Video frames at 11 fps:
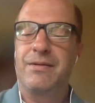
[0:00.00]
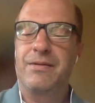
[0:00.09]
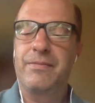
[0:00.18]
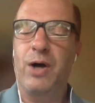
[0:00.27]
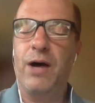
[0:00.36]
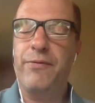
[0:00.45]

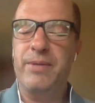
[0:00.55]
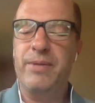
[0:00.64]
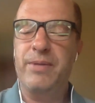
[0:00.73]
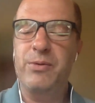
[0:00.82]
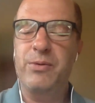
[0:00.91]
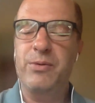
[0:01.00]
often
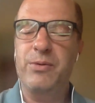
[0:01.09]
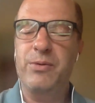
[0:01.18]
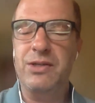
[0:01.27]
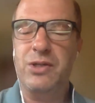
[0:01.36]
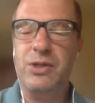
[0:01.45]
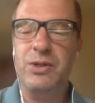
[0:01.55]
been willing
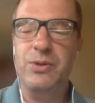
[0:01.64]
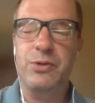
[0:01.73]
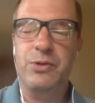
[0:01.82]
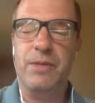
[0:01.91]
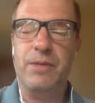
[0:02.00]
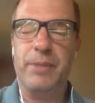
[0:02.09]
to
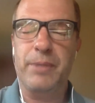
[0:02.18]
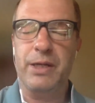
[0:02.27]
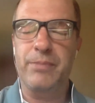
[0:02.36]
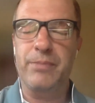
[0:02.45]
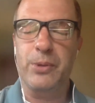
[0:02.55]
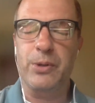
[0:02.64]
jump on
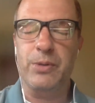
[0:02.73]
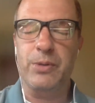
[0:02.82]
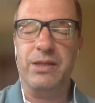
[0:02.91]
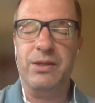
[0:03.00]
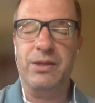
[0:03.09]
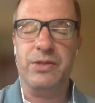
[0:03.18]
board with
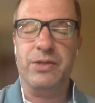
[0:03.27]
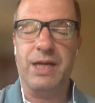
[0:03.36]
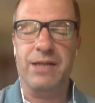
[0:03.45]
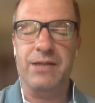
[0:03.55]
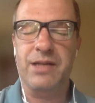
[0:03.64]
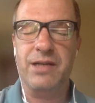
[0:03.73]
those
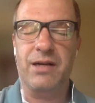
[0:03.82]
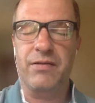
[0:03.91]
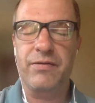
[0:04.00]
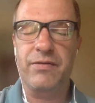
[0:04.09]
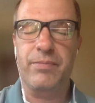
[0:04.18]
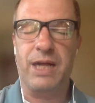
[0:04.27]
kinds of
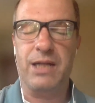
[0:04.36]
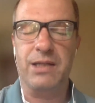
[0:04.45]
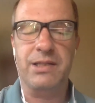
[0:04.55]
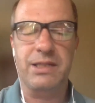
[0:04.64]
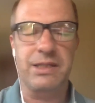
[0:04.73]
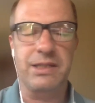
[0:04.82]

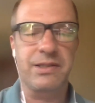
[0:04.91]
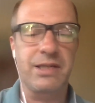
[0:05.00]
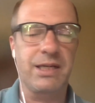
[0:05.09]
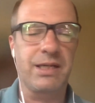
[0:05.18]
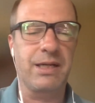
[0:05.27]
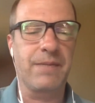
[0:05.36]
policies
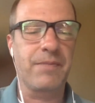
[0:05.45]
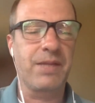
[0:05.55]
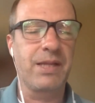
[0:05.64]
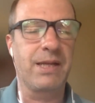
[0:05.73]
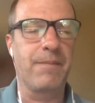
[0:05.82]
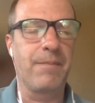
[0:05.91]
and
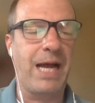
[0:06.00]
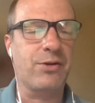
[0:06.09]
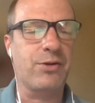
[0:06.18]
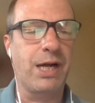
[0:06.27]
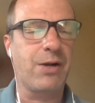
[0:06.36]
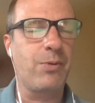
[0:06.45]
then
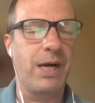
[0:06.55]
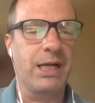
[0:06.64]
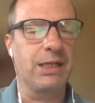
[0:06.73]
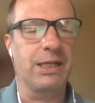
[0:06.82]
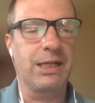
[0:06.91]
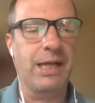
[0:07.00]
backtrack
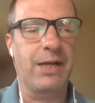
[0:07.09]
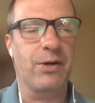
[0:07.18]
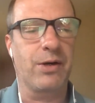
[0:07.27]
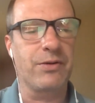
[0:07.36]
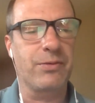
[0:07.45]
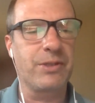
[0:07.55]
quietly later,
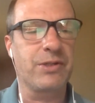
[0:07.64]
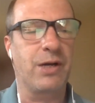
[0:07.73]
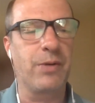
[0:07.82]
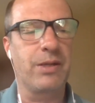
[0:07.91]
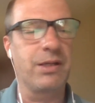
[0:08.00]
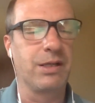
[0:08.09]
as we saw
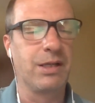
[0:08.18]
with the